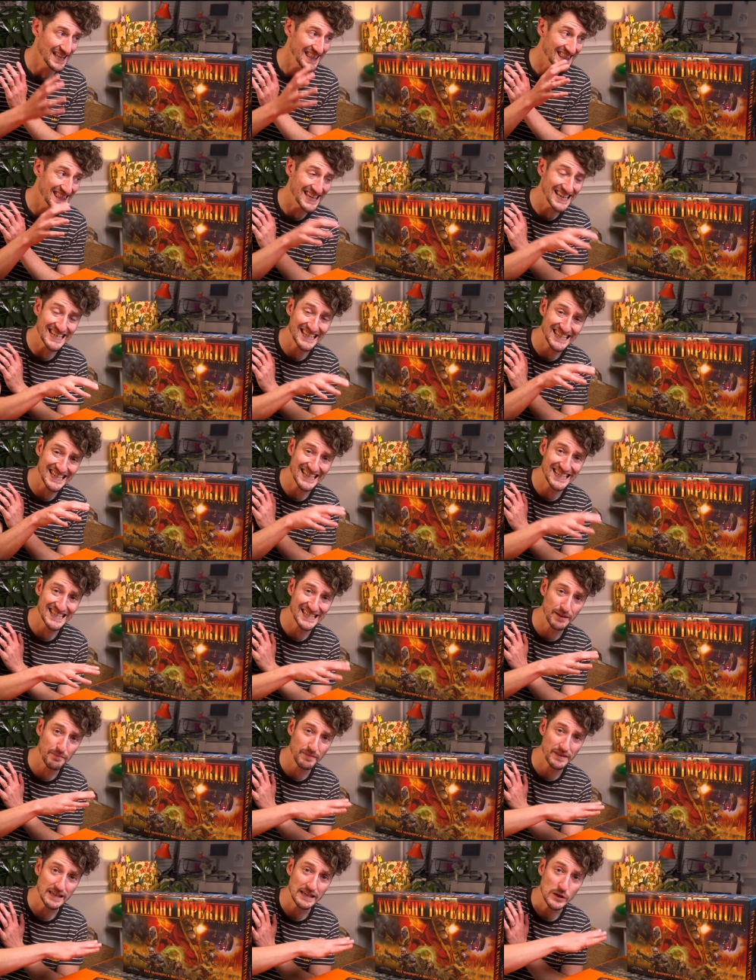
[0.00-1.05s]
This is
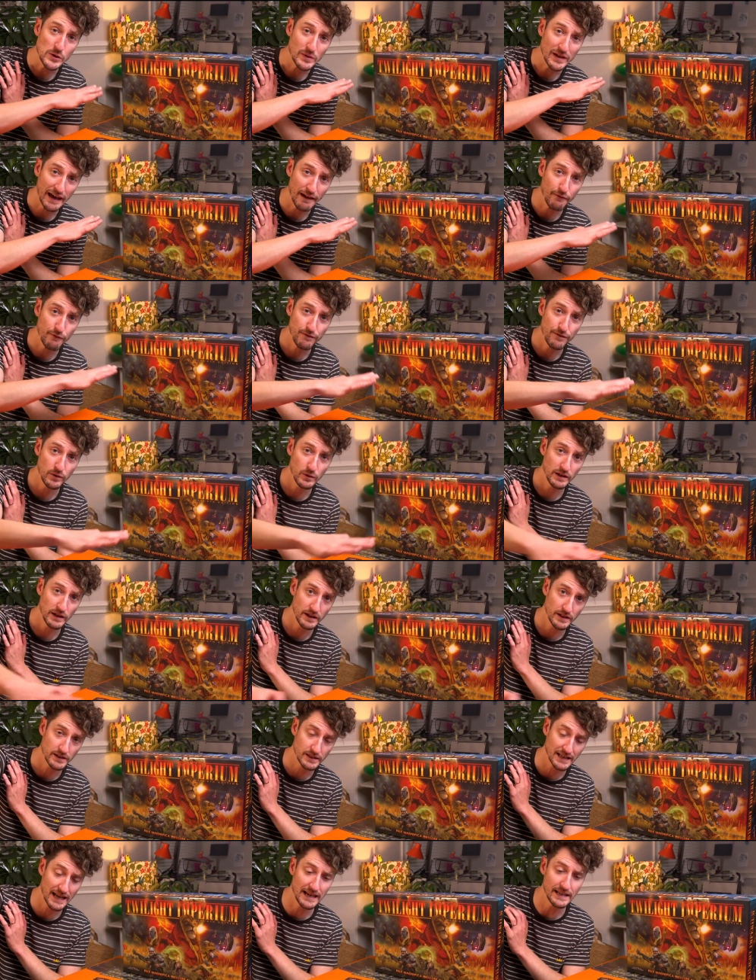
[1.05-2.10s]
something you can fully
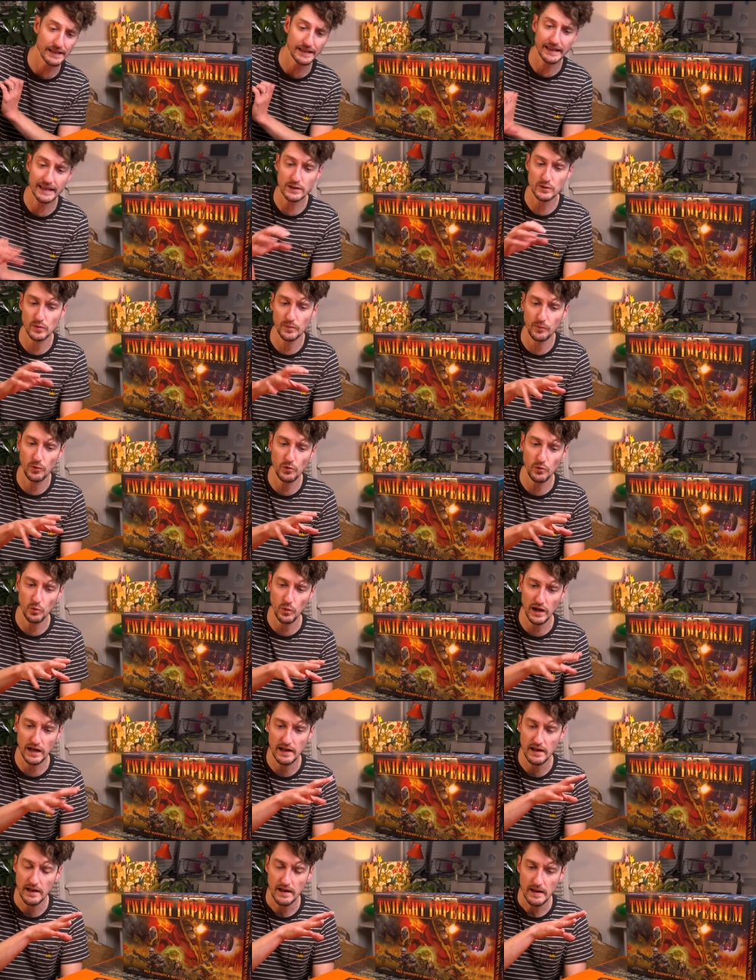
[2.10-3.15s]
understand. You can get to a point
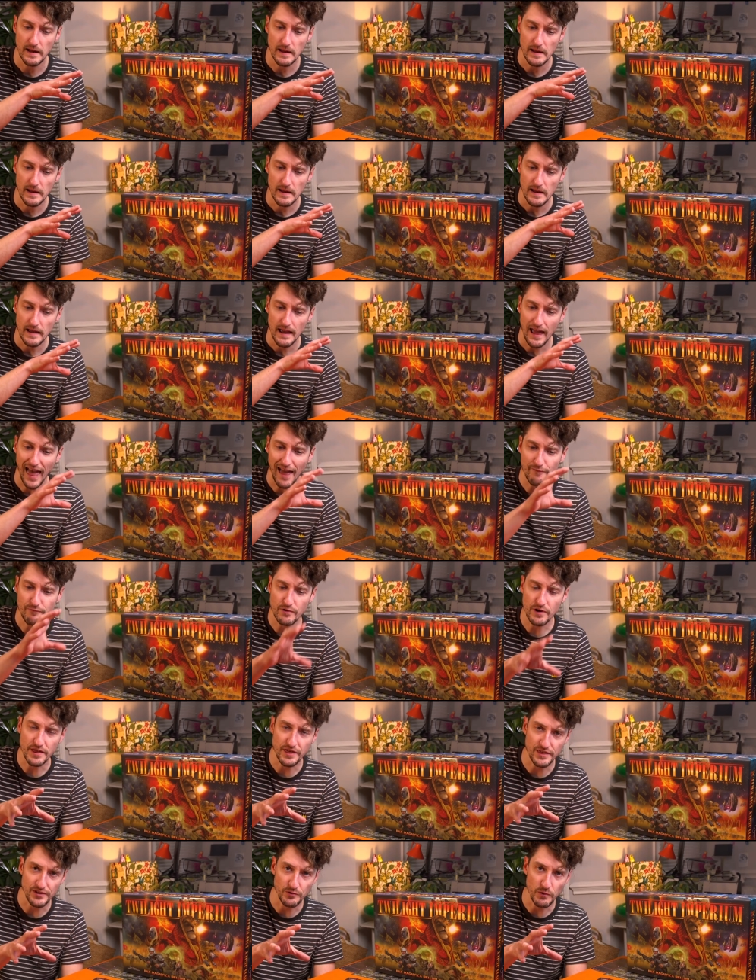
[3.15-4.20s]
where
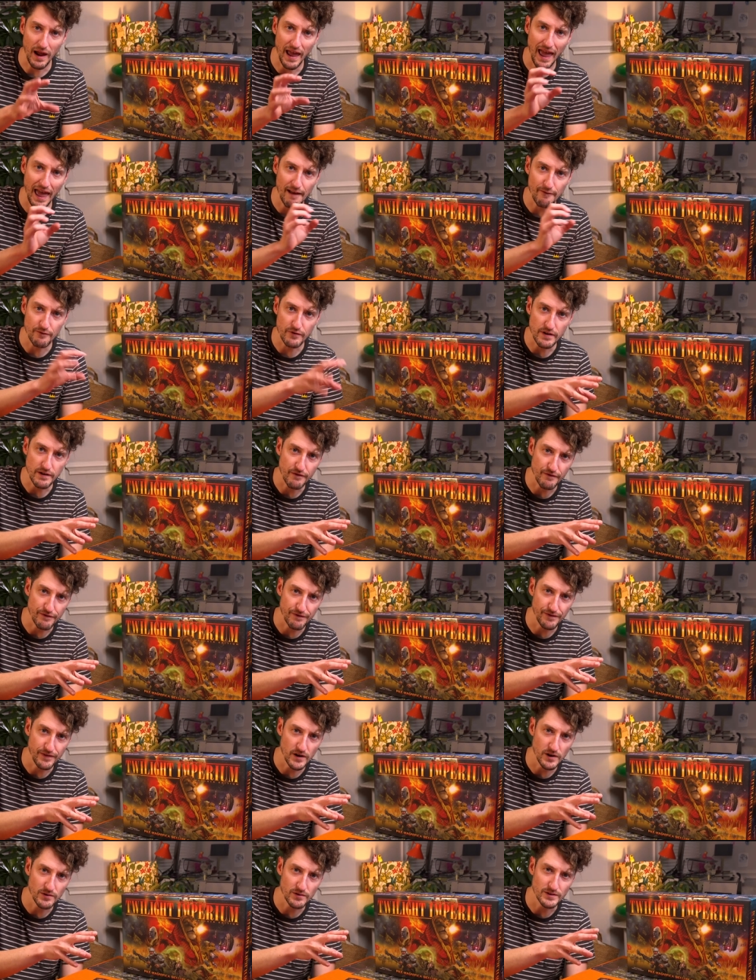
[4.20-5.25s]
every threat, every
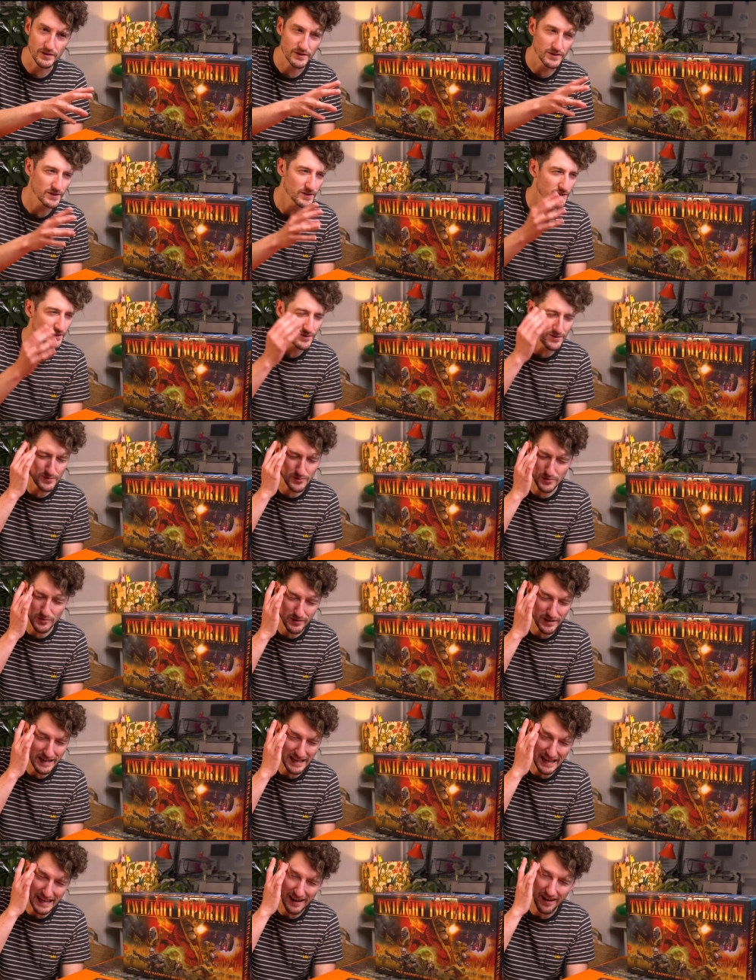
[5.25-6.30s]
inference, you
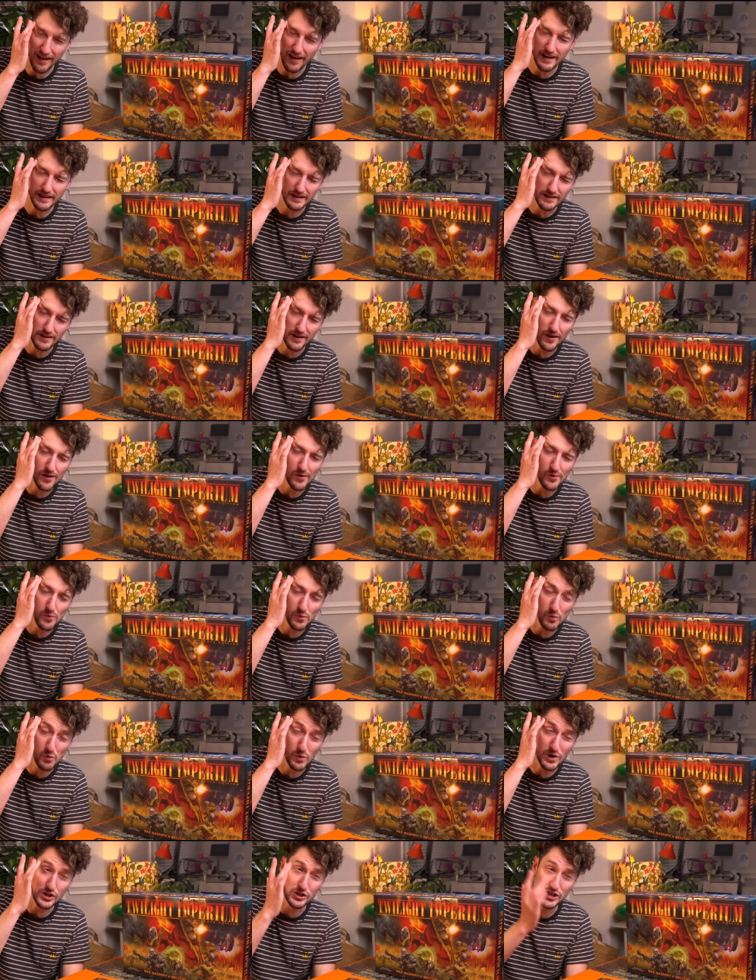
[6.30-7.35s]
already kind of know
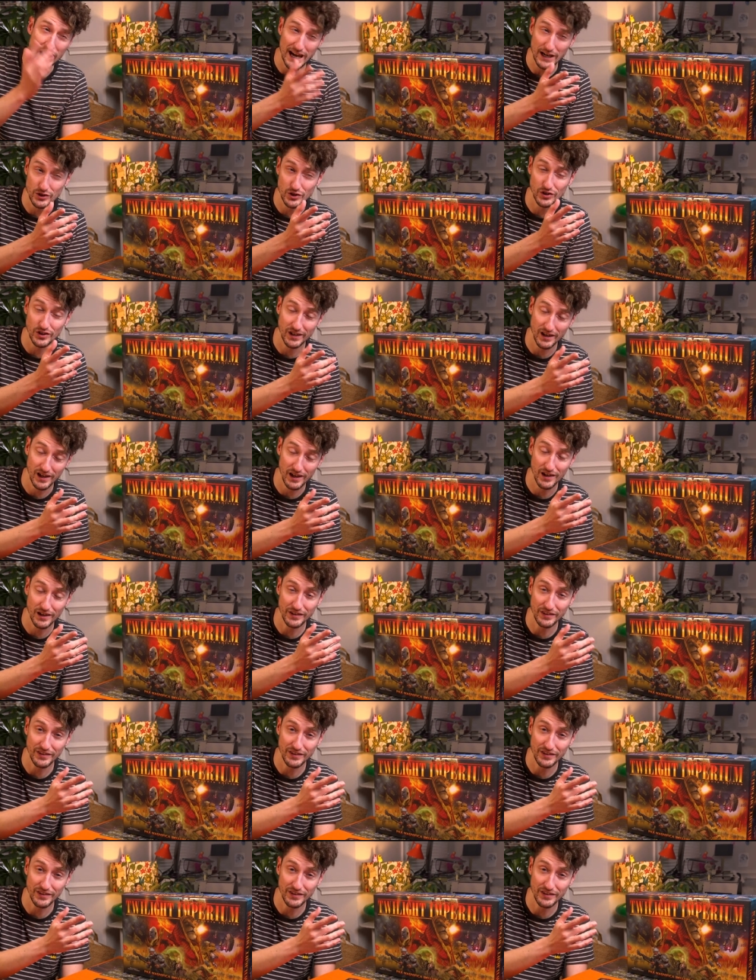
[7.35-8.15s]
which action card